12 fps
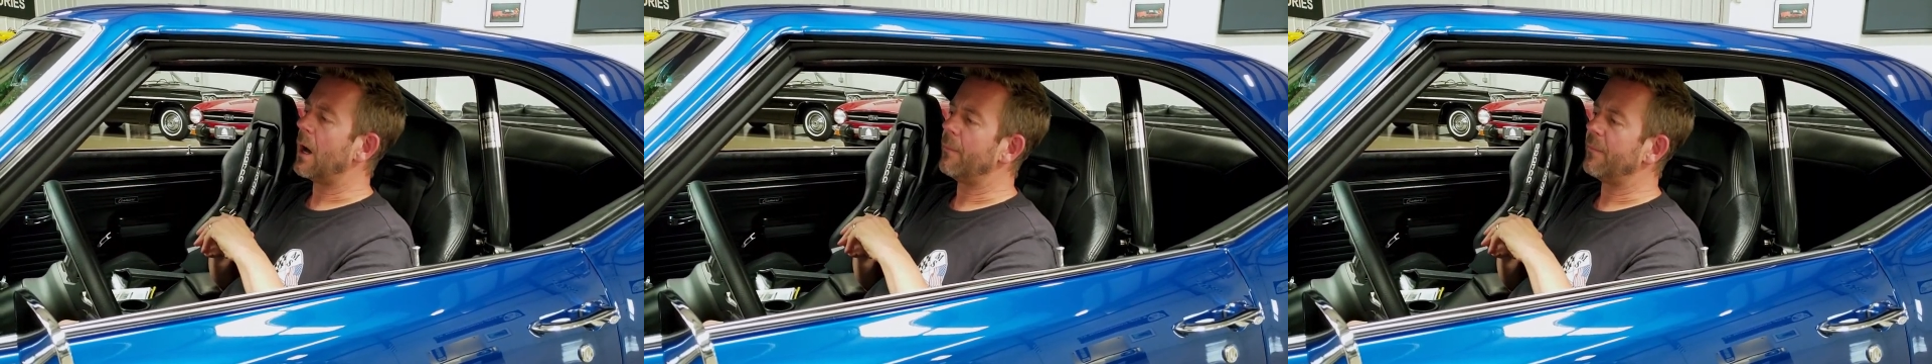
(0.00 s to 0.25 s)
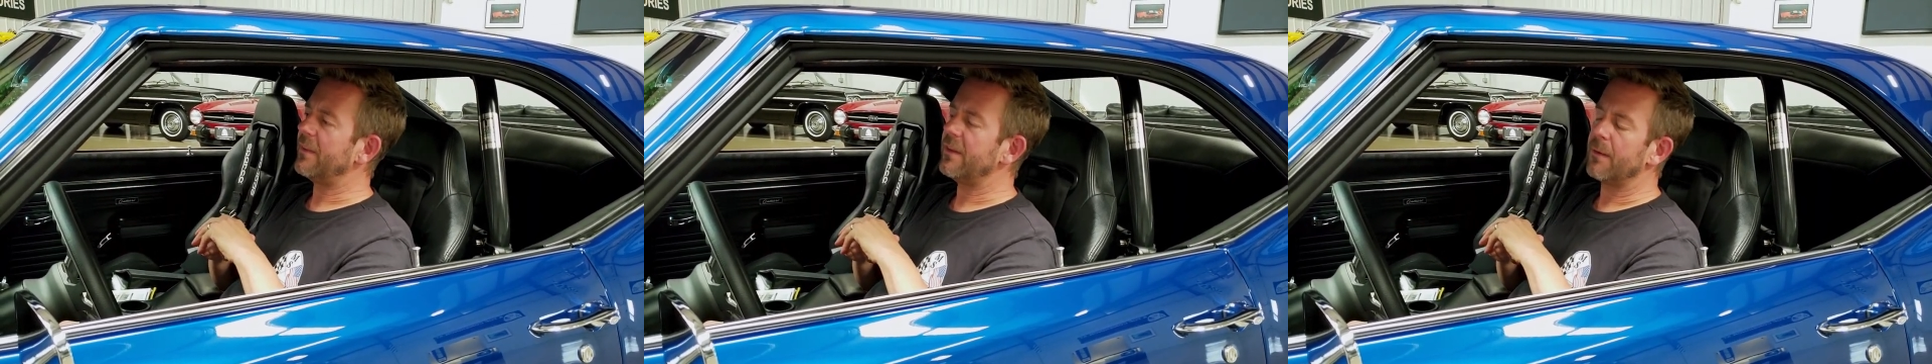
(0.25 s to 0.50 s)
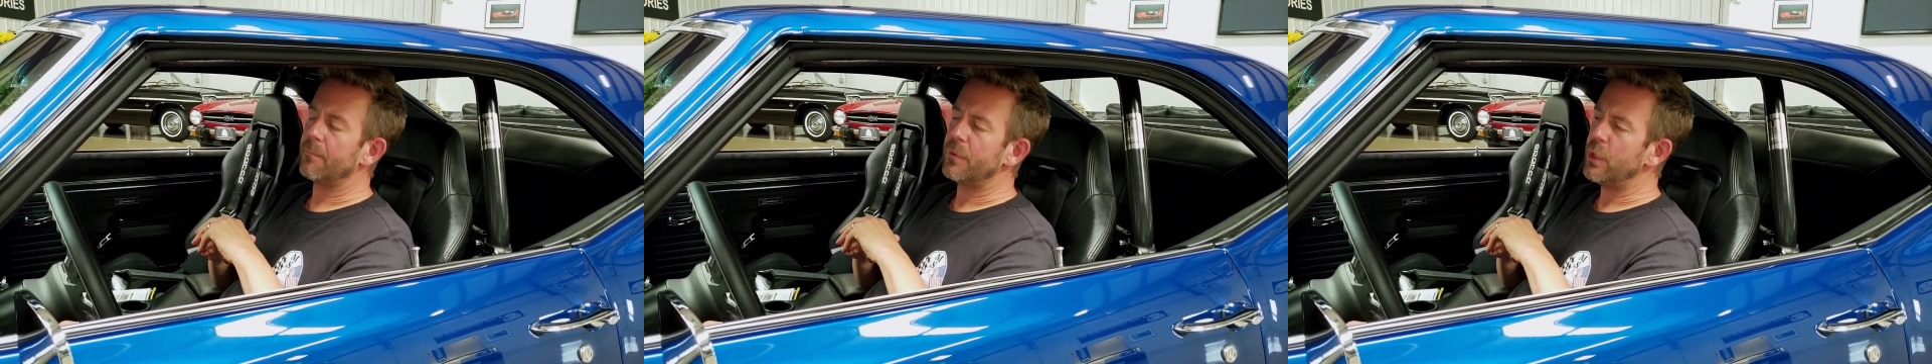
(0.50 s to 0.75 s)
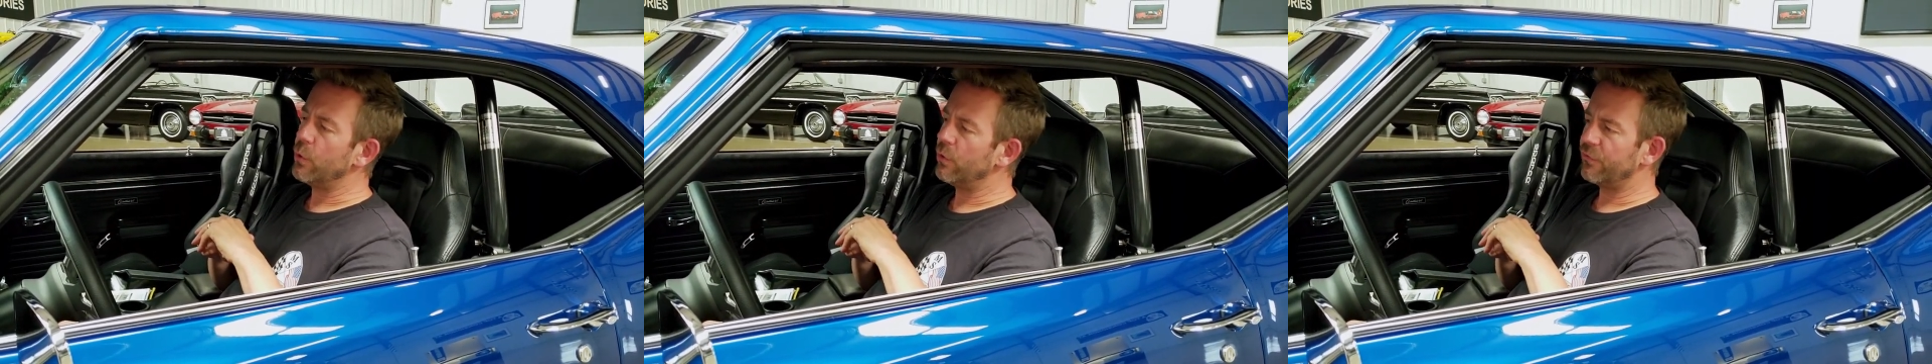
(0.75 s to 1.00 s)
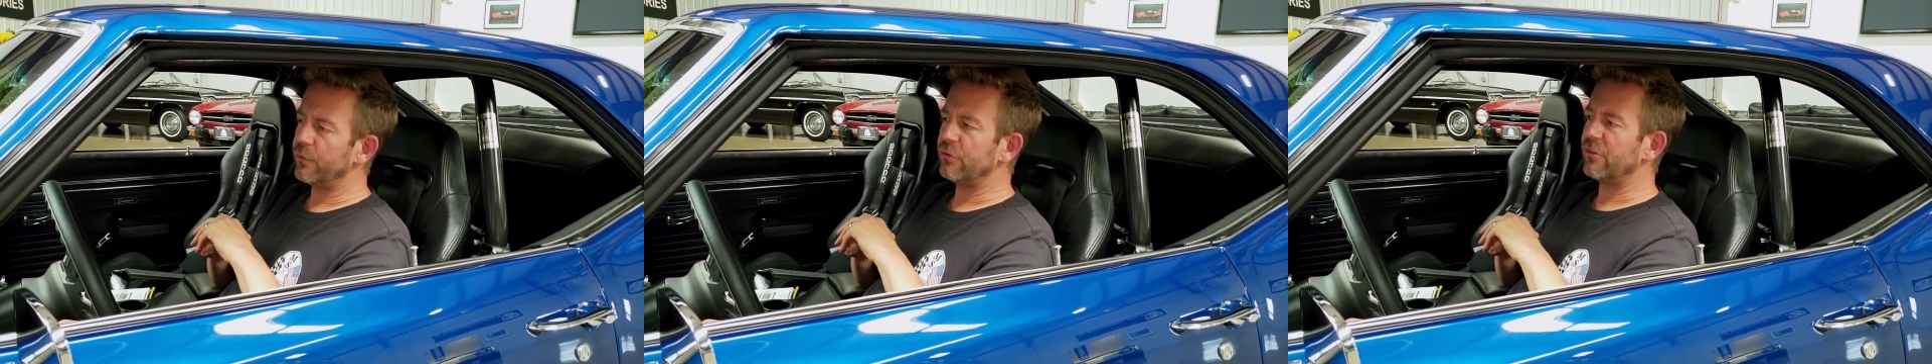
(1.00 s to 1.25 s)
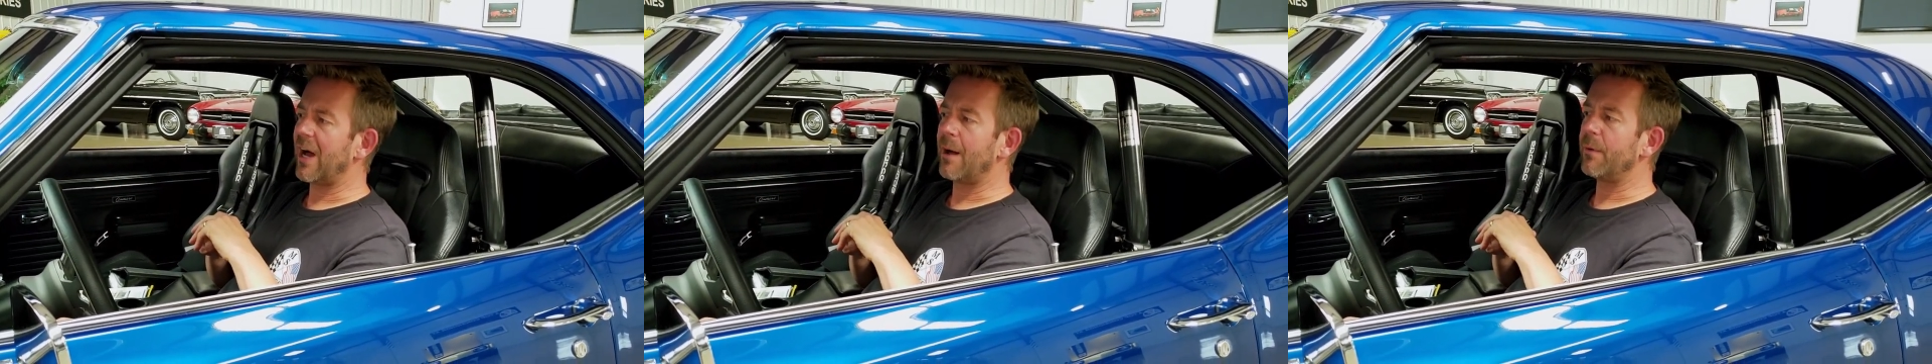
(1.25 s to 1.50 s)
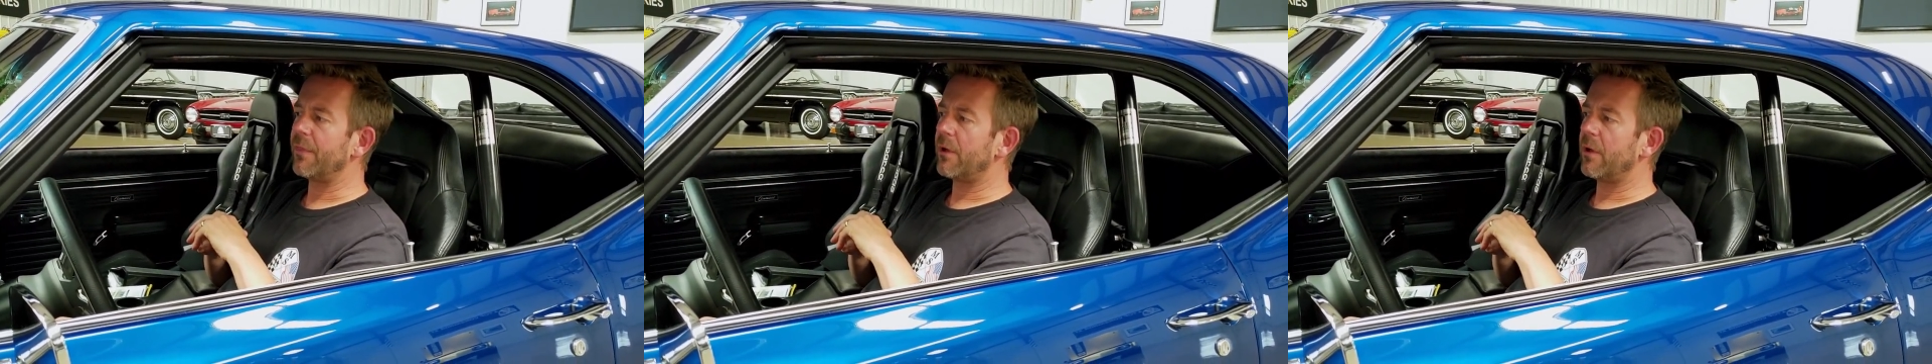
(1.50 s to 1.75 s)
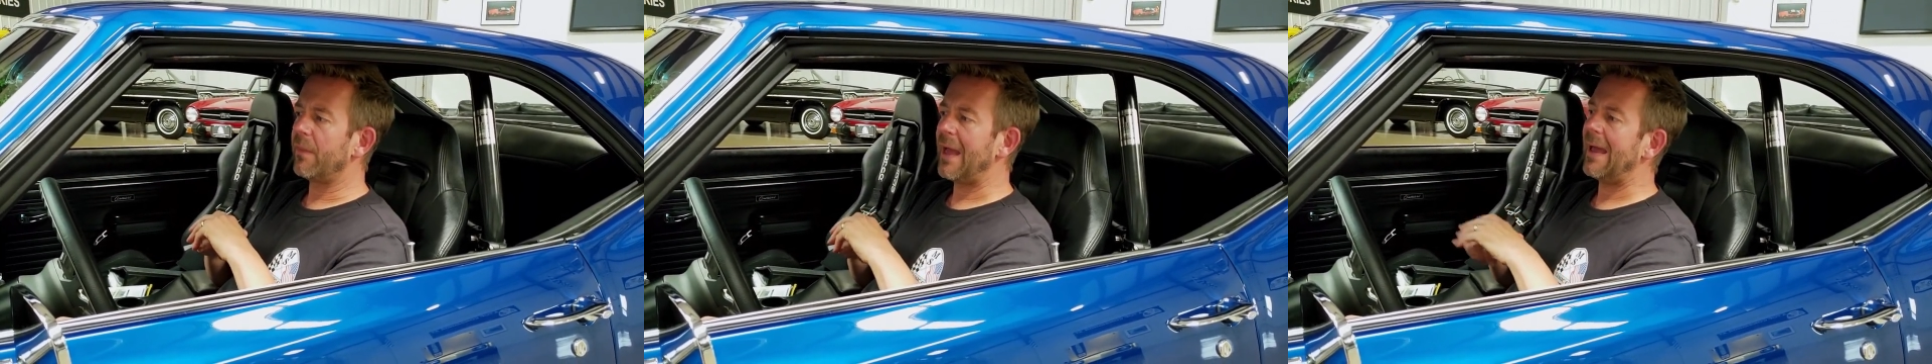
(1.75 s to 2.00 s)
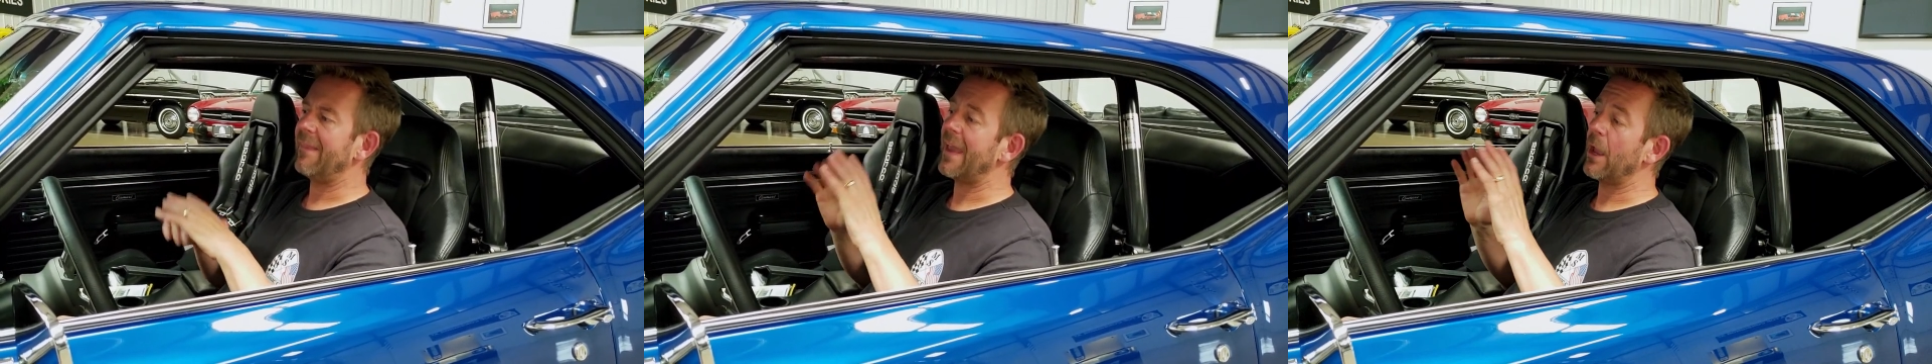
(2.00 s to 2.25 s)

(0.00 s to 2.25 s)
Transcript: They did a beautiful job with all that.